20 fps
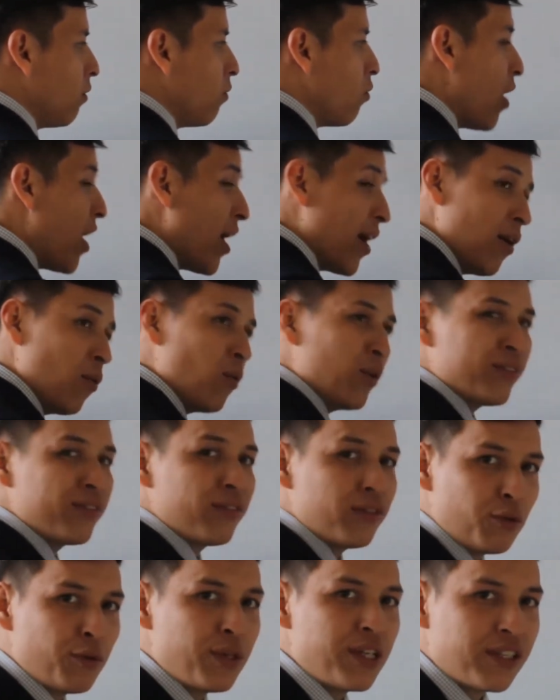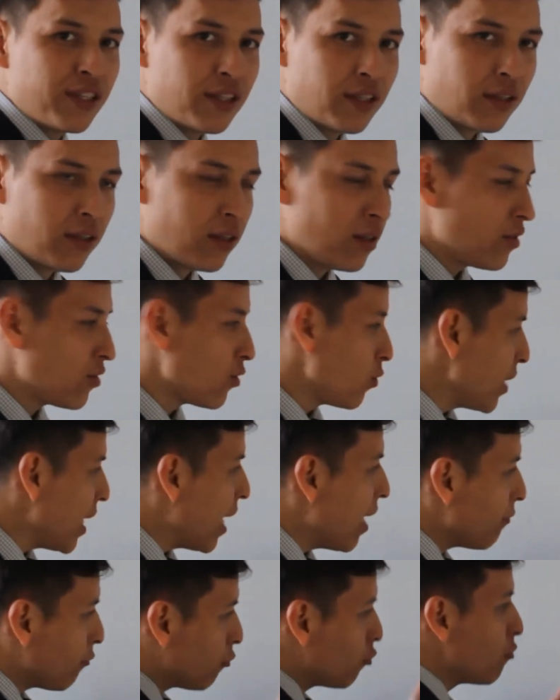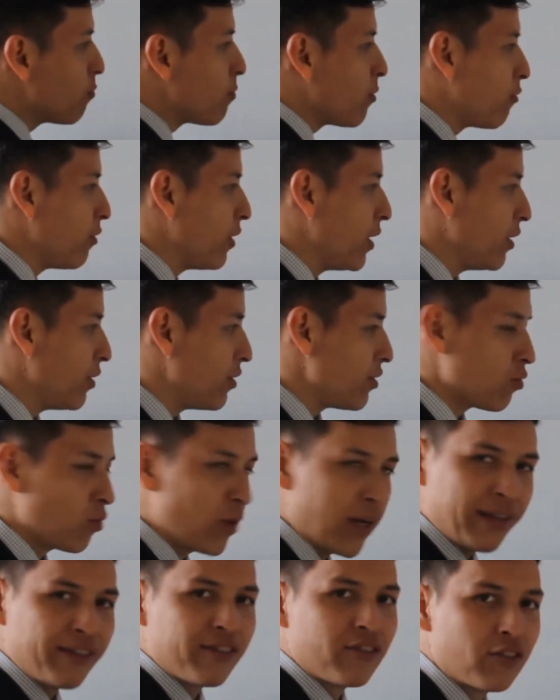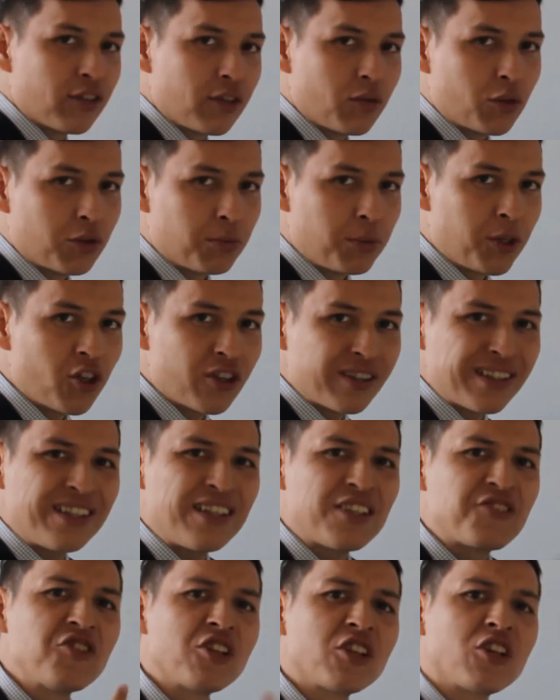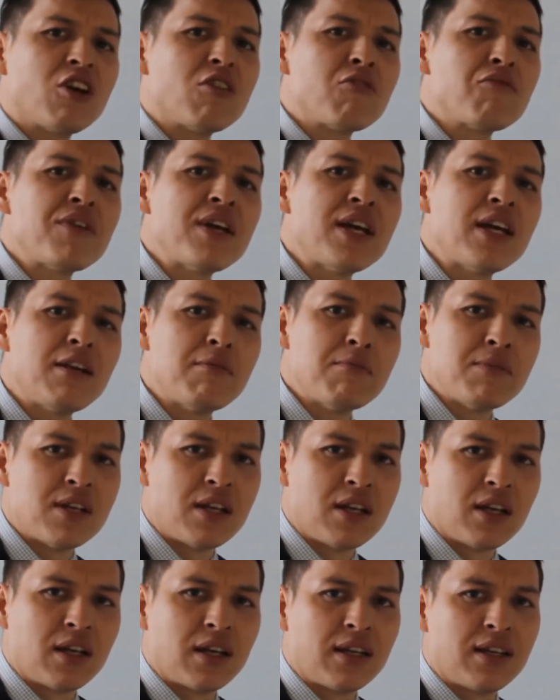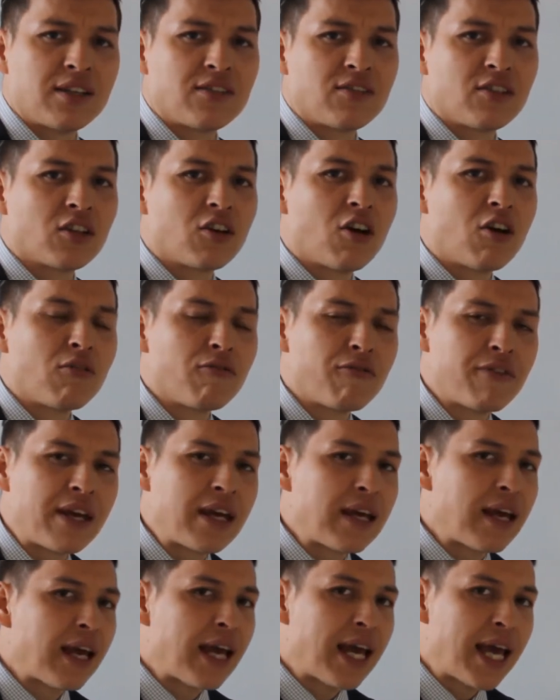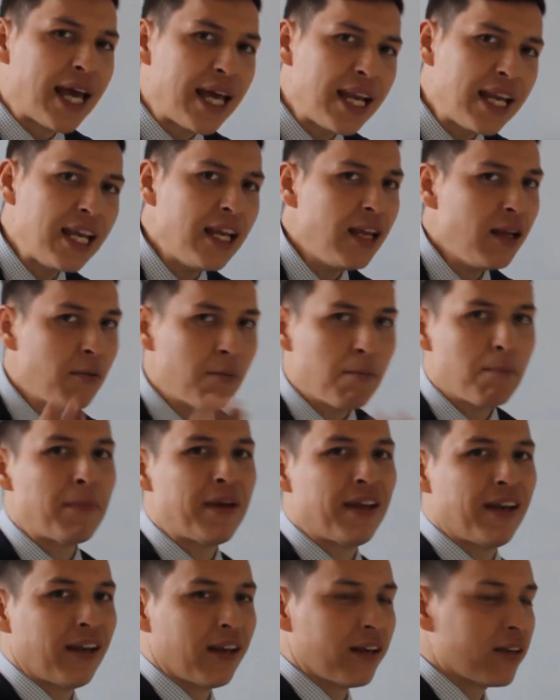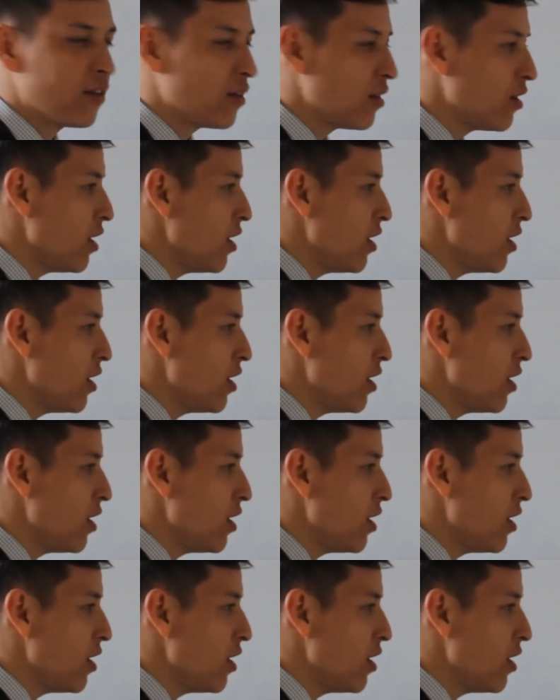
Why? What's the reason? So we have group of letters. Why it's not a word? Because it does not convey any meaning. It does not convey any meaning.